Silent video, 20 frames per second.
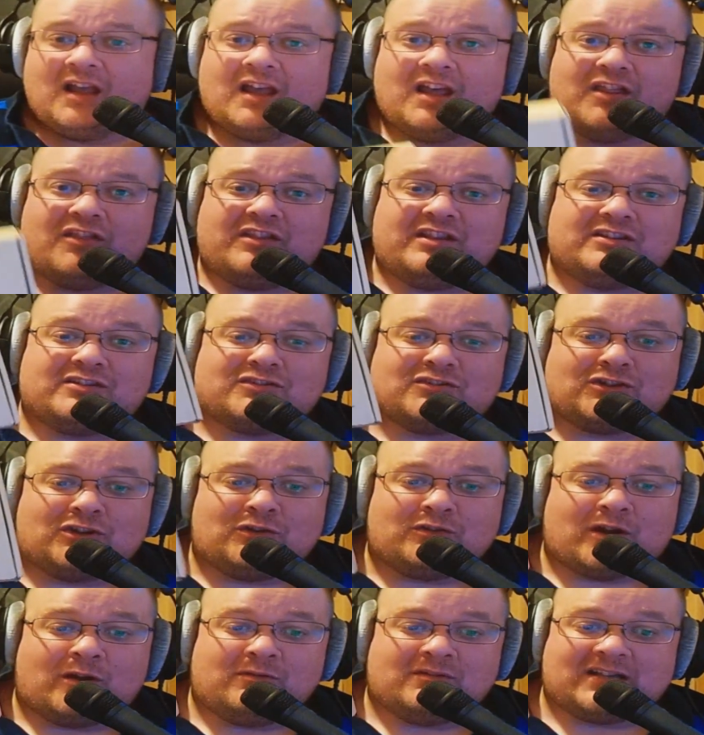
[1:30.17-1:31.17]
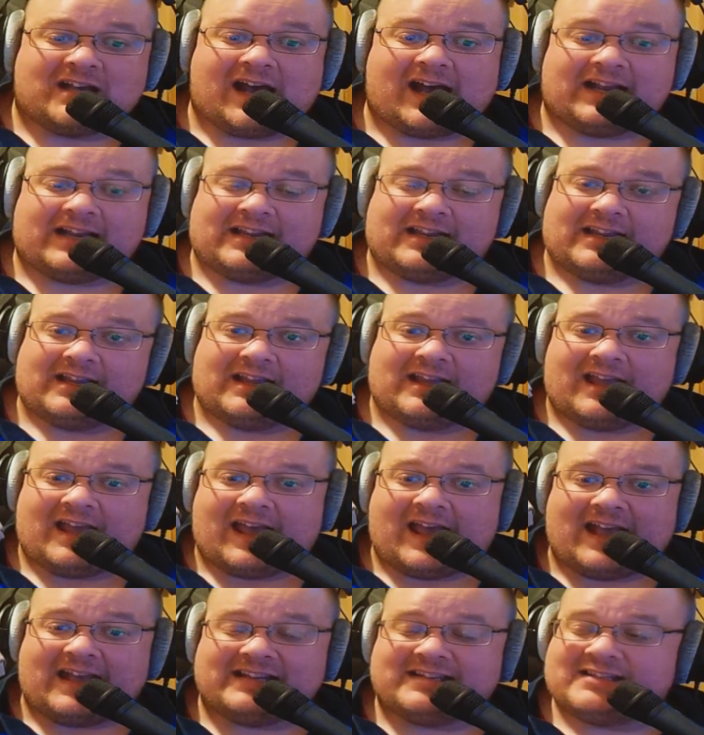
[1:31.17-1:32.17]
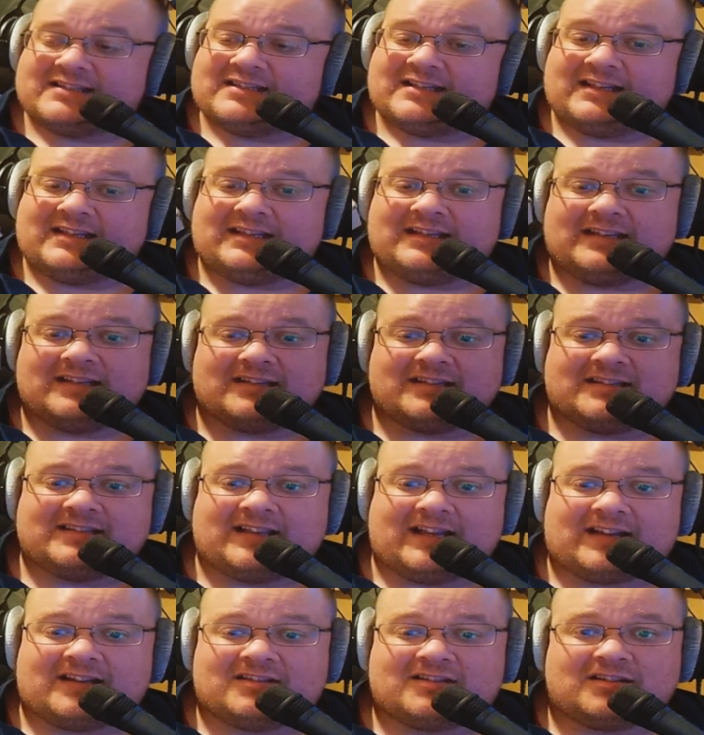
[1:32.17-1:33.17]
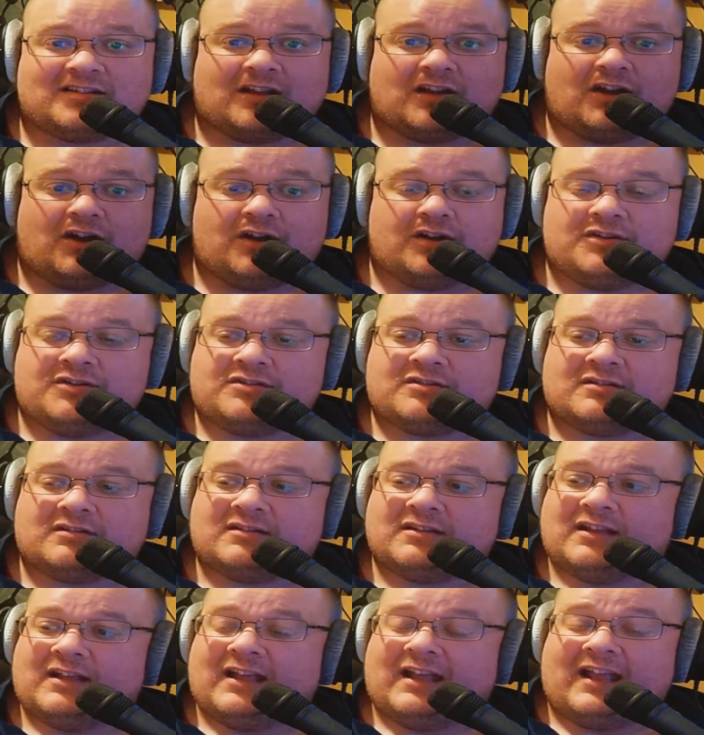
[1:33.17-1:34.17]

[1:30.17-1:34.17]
the SUDOTACK ST-600.